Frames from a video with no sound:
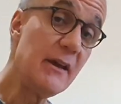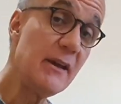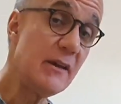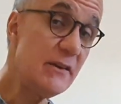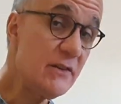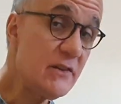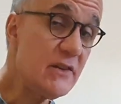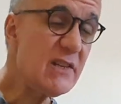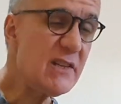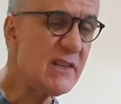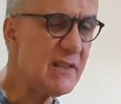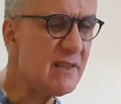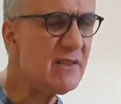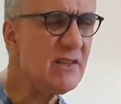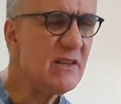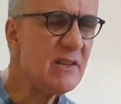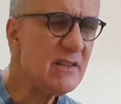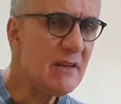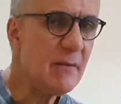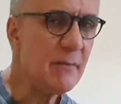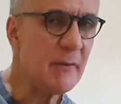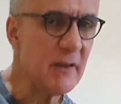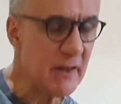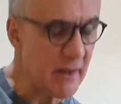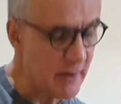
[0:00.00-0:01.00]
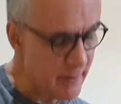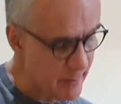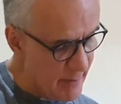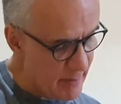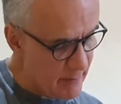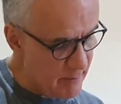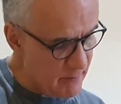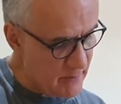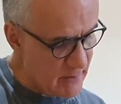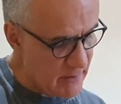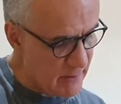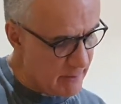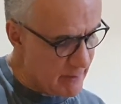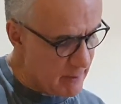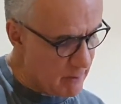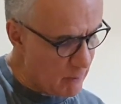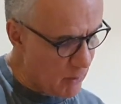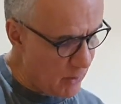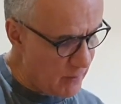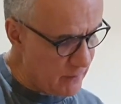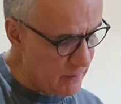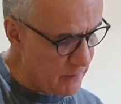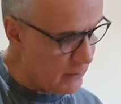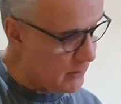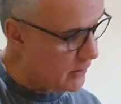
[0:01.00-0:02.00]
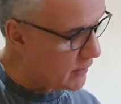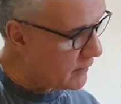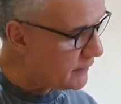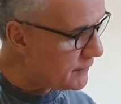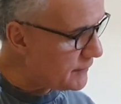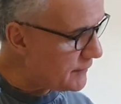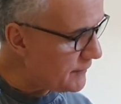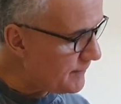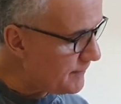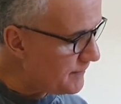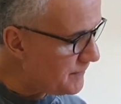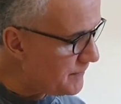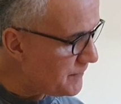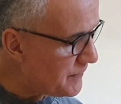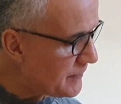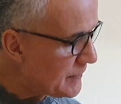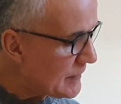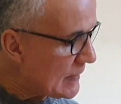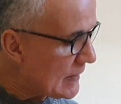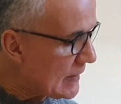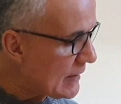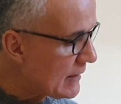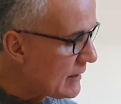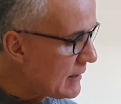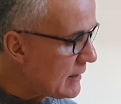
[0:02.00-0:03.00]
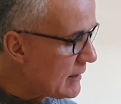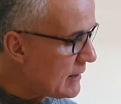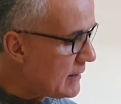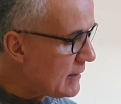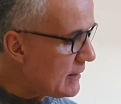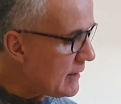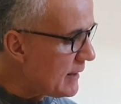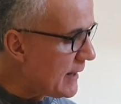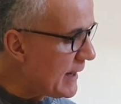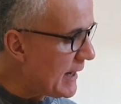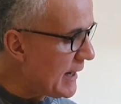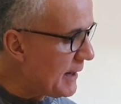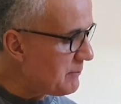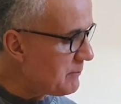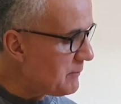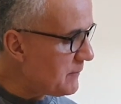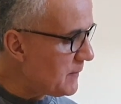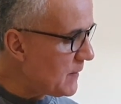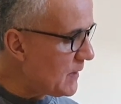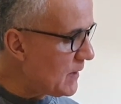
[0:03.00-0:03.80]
just something to be mindful of.